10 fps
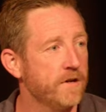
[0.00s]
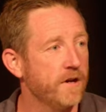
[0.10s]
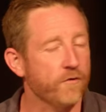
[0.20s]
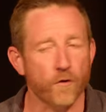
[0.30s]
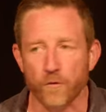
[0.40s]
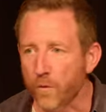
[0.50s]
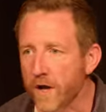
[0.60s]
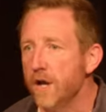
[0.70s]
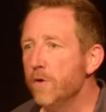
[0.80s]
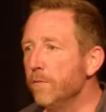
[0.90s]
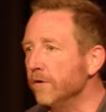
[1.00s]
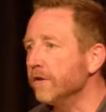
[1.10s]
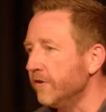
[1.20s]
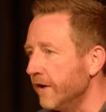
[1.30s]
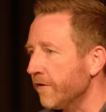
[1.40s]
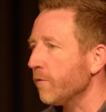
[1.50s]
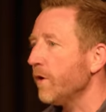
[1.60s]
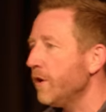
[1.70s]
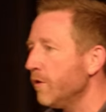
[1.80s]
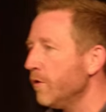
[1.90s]
And so as we who belong to Jesus, we
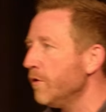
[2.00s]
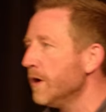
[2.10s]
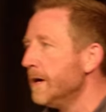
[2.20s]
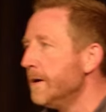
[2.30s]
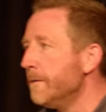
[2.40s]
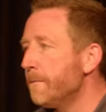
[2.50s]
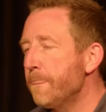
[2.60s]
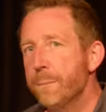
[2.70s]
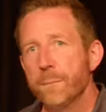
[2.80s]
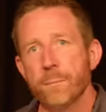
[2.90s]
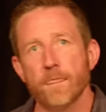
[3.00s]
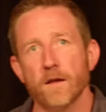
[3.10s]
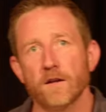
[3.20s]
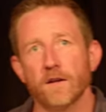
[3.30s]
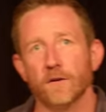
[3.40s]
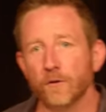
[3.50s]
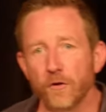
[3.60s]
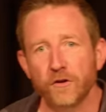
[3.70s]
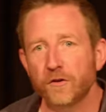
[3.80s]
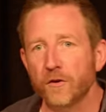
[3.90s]
who
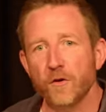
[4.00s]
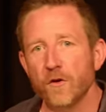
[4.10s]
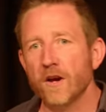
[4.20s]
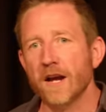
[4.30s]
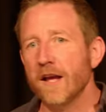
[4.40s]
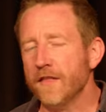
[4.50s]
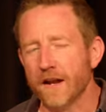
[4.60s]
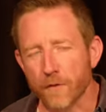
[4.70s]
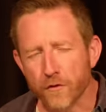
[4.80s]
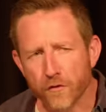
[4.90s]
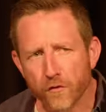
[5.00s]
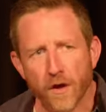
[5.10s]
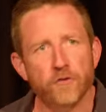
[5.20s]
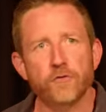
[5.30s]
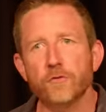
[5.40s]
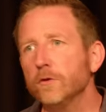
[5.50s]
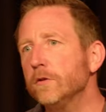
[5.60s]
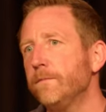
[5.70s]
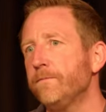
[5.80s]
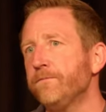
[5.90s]
look to, again, that most
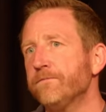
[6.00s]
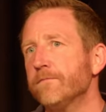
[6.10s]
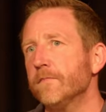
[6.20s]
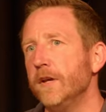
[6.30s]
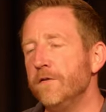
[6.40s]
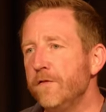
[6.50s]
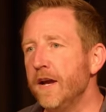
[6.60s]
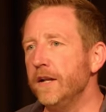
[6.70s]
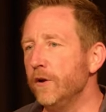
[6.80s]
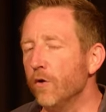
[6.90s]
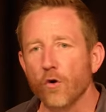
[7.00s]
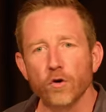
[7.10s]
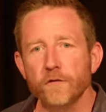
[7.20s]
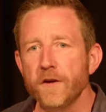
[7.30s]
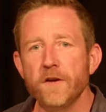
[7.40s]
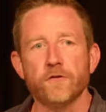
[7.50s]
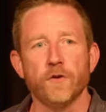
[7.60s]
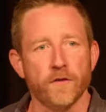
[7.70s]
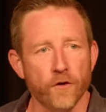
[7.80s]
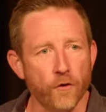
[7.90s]
central event in all of
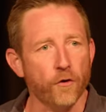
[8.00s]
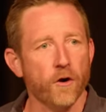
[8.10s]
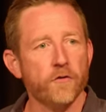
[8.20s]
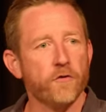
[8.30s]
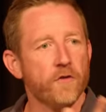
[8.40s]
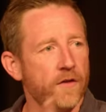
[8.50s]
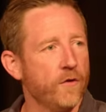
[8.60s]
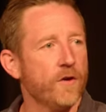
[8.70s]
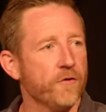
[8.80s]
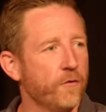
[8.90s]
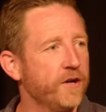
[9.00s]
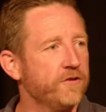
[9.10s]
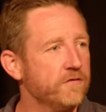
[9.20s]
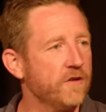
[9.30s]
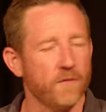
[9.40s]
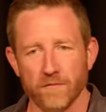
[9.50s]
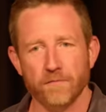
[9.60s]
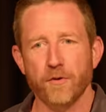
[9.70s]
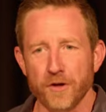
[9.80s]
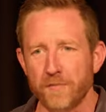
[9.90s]
history, the cross and the resurrection. I'm
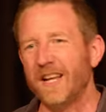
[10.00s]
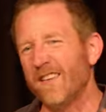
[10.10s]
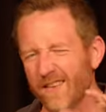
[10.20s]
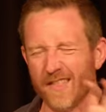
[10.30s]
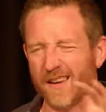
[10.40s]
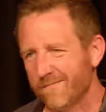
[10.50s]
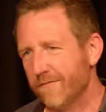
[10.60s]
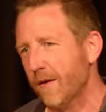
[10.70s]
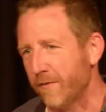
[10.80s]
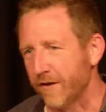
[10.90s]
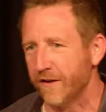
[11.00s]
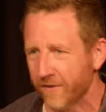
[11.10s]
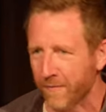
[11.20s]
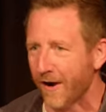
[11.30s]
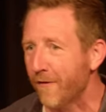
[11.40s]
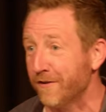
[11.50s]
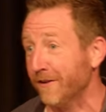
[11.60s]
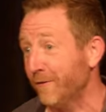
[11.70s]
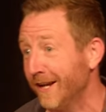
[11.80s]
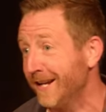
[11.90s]
putting them together. They're separate events, but obviously
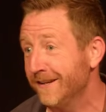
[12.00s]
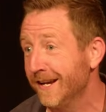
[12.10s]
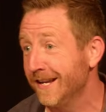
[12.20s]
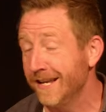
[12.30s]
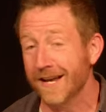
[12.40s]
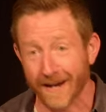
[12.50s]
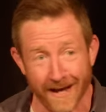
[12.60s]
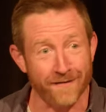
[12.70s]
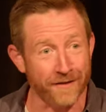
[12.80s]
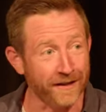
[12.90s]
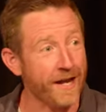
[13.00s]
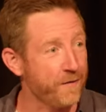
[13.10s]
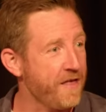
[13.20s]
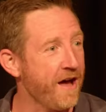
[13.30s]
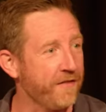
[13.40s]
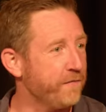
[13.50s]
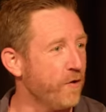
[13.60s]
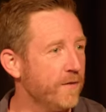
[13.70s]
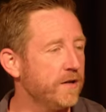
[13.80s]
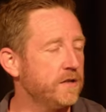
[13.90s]
related. You can't have the latter without the
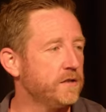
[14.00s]
former.